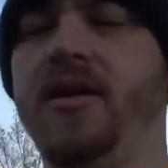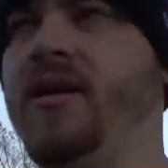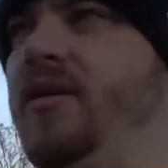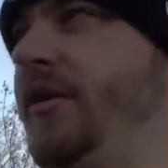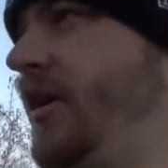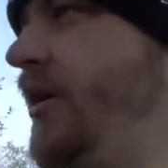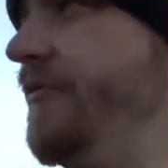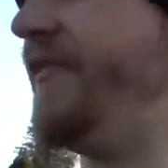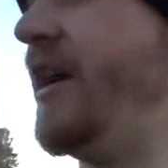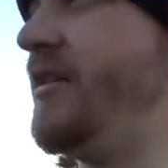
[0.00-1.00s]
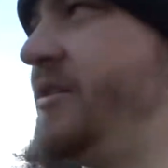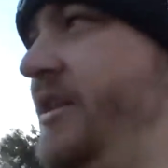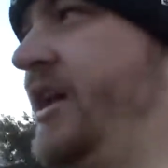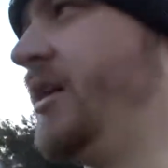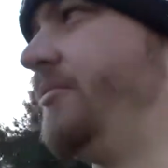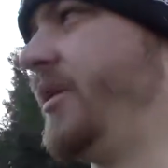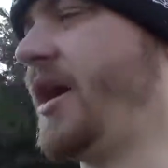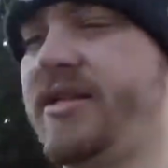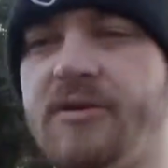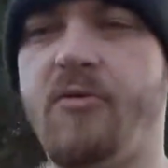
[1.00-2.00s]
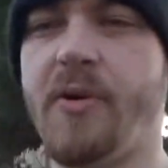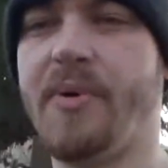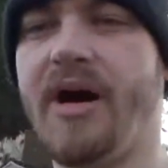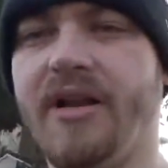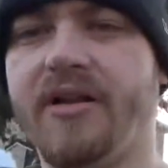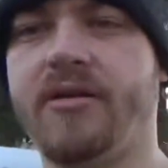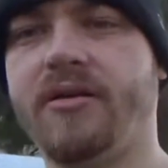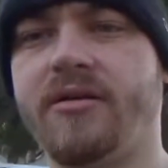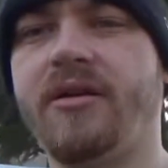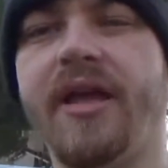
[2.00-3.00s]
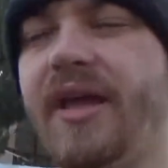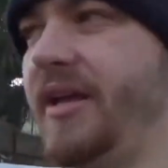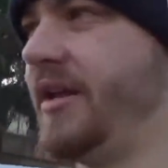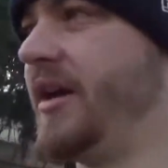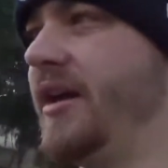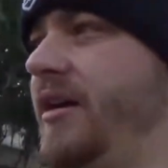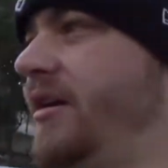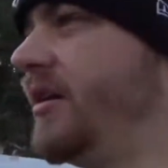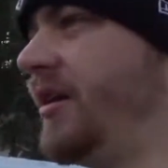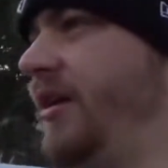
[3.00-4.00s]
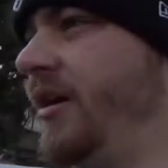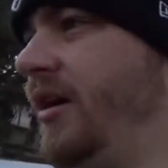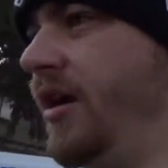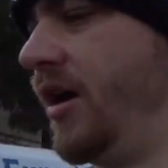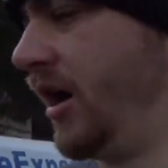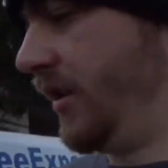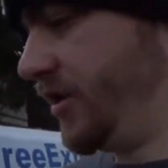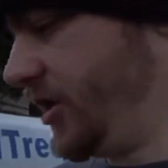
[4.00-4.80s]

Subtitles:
Now we're gonna go ahead and fire this thing up and kind of see what we bought, and I'll let